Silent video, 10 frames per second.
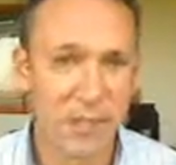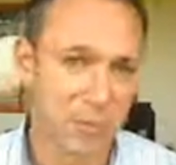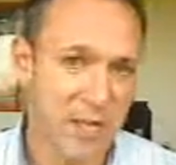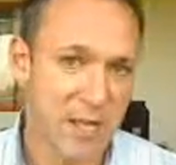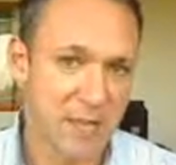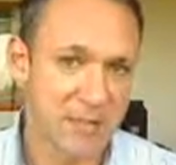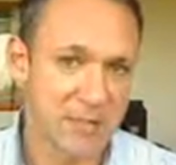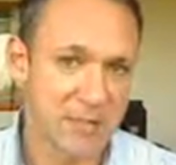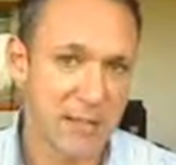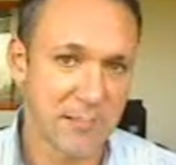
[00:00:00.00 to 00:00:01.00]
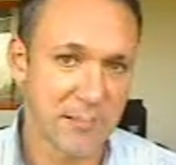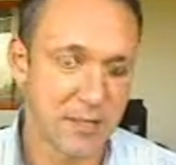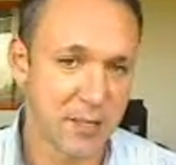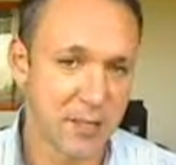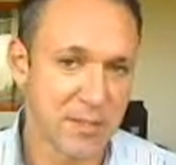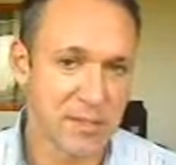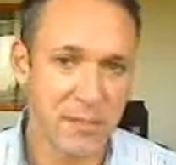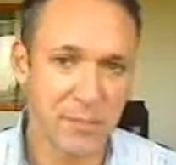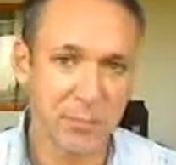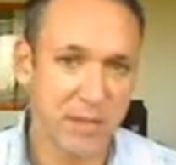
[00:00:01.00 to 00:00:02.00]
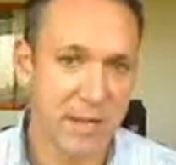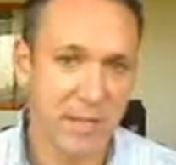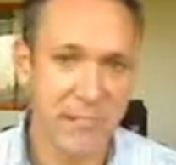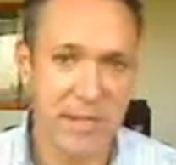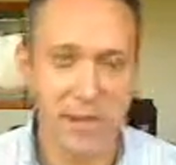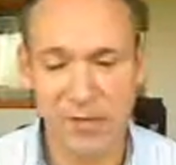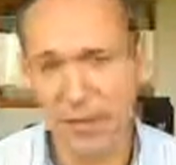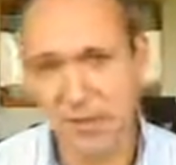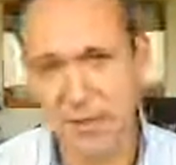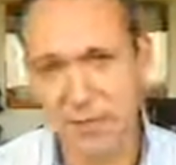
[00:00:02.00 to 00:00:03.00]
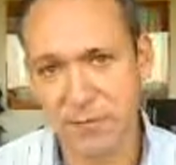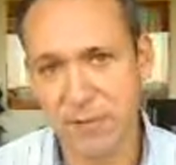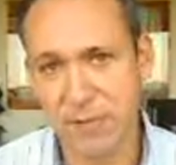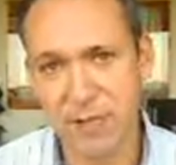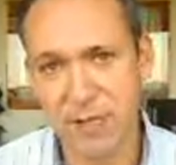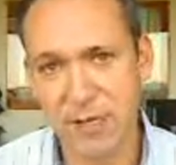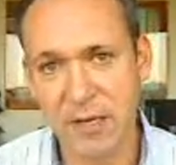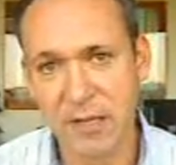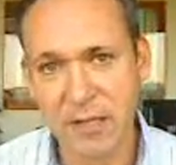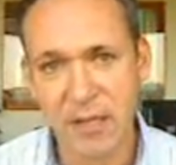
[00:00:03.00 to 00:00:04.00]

But the reality is, until this Fed plan comes out and then it's voted in,